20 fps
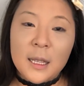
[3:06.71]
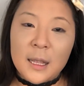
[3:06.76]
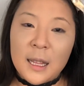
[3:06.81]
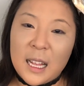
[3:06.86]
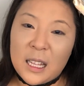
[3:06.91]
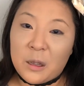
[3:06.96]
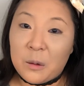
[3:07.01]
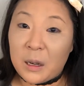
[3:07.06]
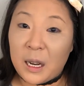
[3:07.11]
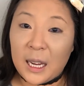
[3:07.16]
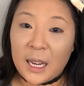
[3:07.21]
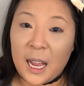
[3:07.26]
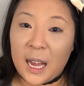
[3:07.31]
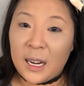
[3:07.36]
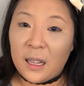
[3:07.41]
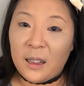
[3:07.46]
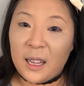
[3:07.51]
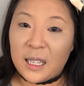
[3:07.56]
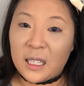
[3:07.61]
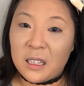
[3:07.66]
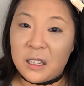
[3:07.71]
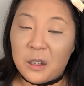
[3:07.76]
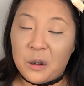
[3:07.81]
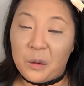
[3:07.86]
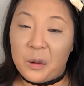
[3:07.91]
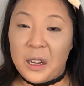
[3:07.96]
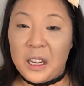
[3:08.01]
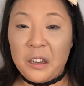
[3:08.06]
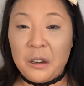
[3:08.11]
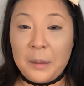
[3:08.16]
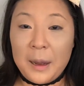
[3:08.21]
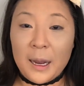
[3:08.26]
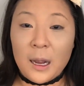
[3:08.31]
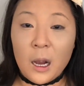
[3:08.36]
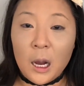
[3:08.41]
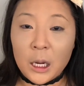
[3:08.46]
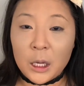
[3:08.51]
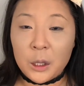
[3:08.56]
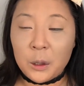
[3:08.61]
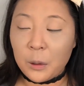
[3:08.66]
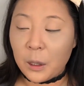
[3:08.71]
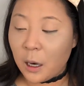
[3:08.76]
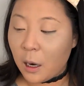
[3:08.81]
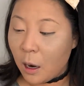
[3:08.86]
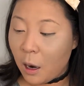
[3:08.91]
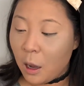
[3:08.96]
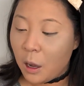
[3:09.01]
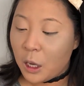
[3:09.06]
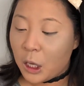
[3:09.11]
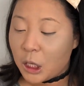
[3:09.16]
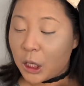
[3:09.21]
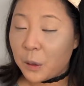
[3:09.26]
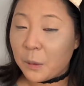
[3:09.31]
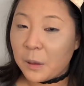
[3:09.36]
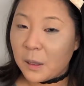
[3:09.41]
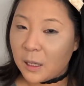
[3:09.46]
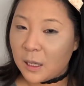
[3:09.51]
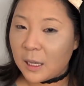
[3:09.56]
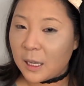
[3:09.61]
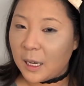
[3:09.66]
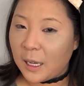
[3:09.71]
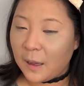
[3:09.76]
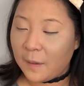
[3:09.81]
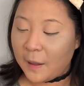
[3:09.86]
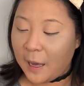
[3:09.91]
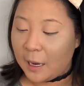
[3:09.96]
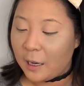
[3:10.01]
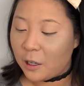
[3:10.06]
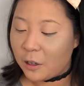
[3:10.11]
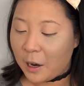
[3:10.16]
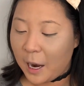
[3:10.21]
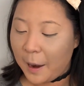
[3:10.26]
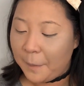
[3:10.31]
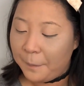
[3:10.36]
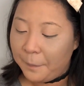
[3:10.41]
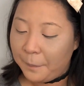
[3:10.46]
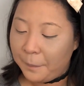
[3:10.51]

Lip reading: and that's what I kind of like to do when I do my contour. So we're just gonna give that a try.